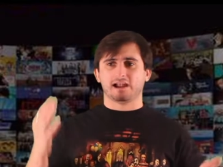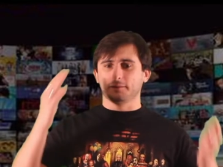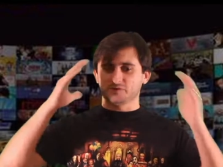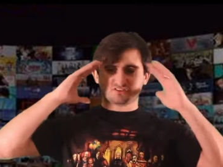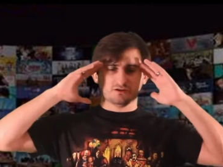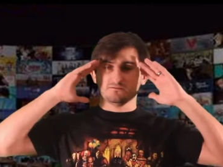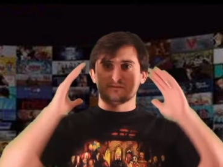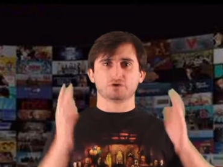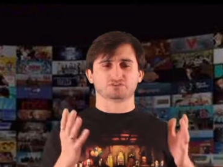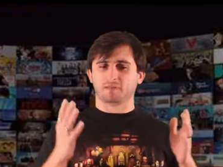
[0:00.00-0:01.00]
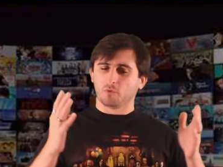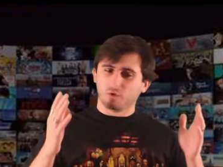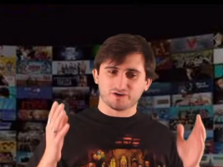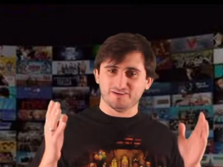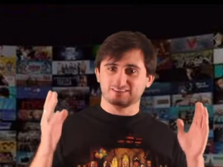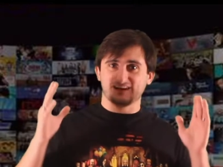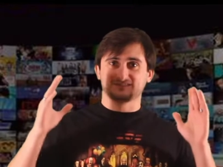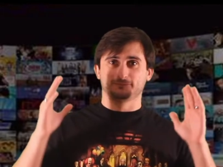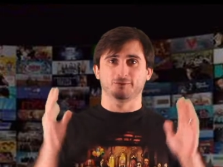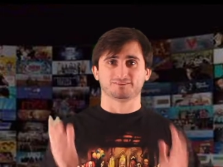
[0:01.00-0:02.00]
And I'm just confused. I'm like, what are these
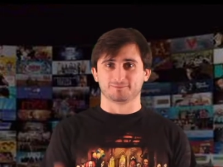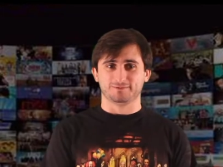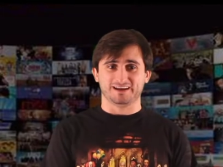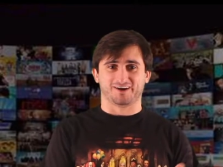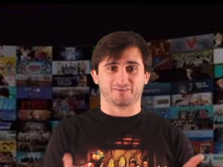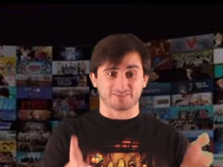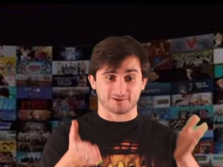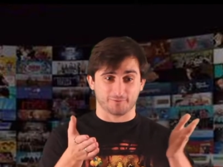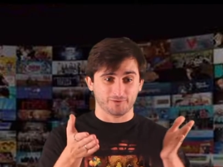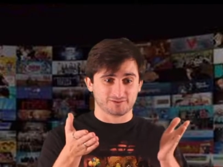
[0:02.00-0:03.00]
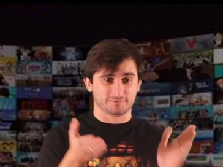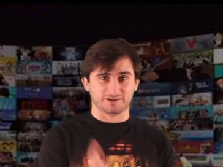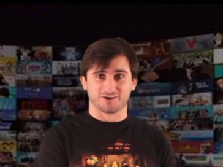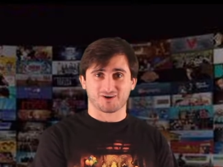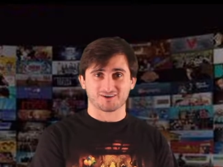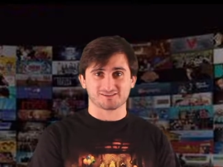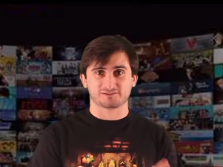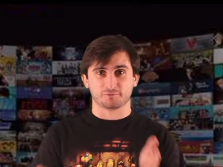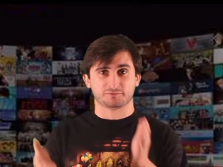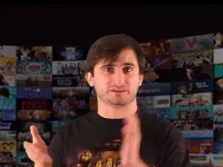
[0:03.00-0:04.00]
guys supposed to be? Are they supposed to be nerds? Are they
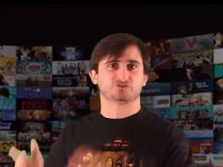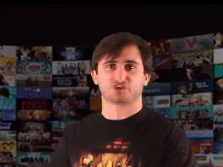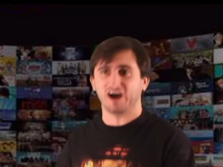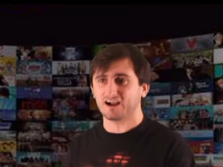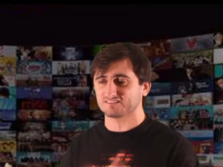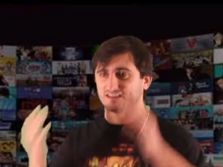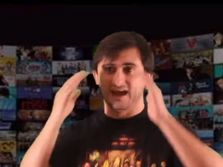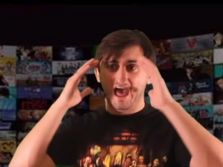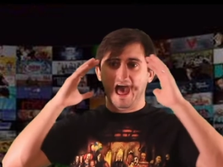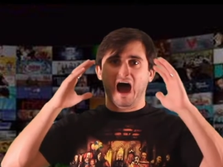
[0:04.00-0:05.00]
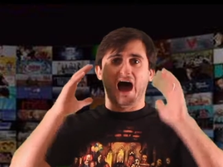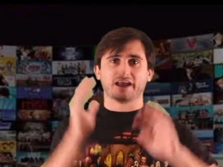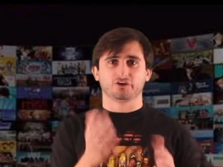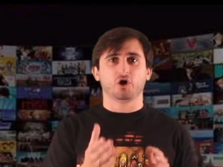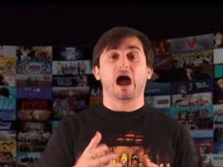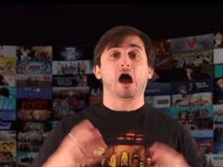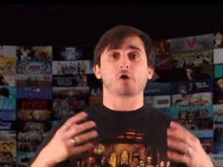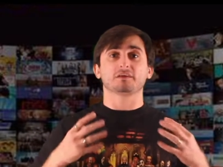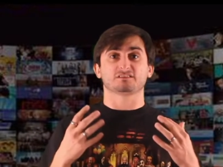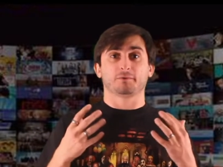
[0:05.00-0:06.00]
supposed to be jocks? Like, I don't know. How
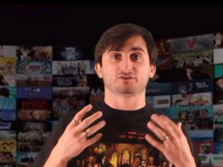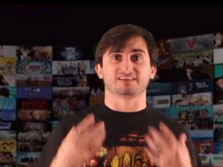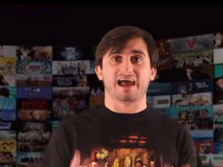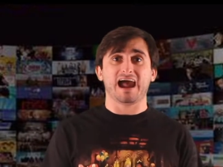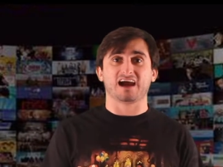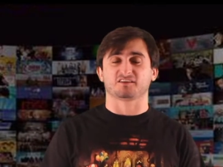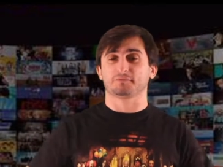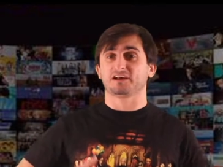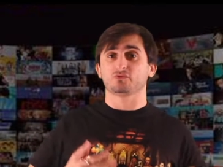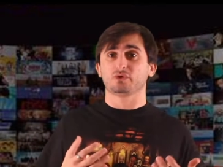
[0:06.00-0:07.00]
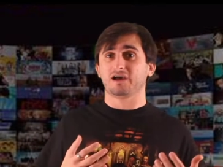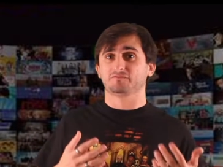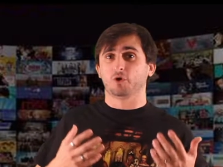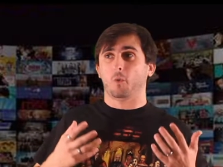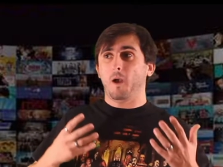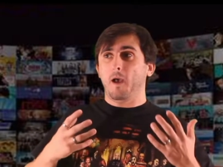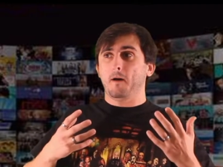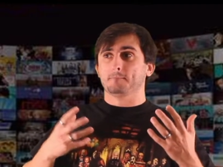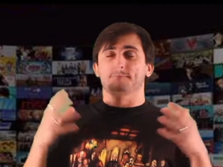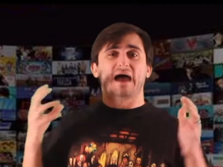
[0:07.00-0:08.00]
are they supposed to act? Because we have no
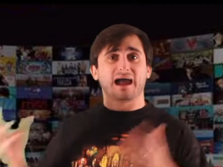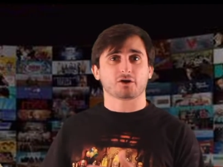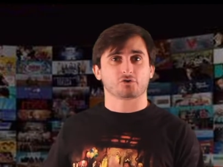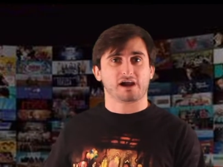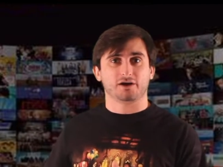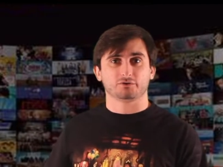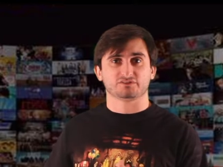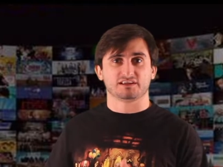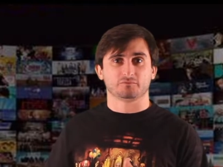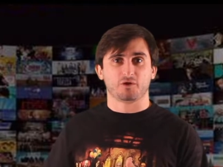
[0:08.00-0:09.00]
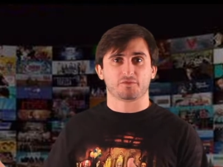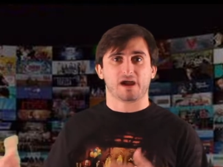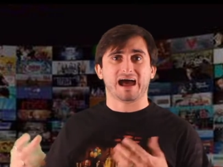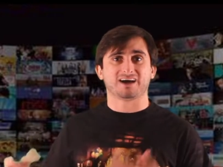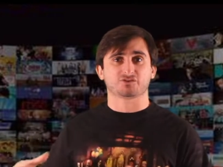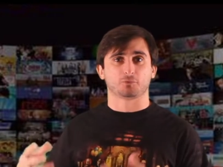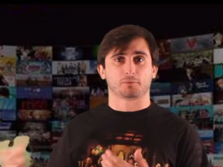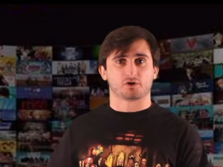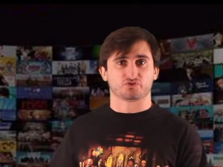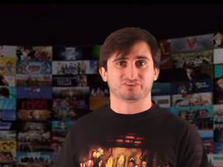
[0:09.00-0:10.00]
background in what their actual
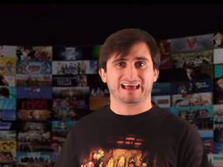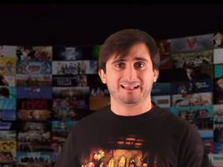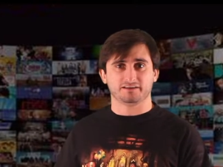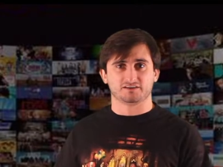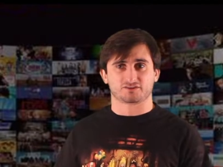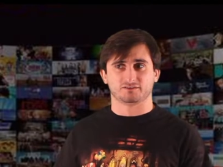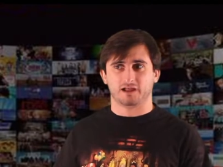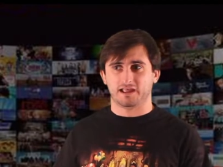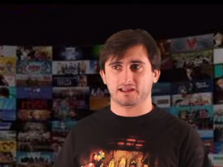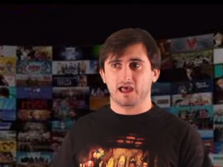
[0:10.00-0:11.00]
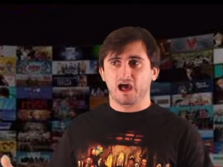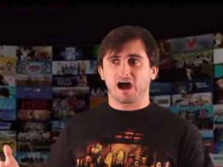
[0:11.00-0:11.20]
personalities are like,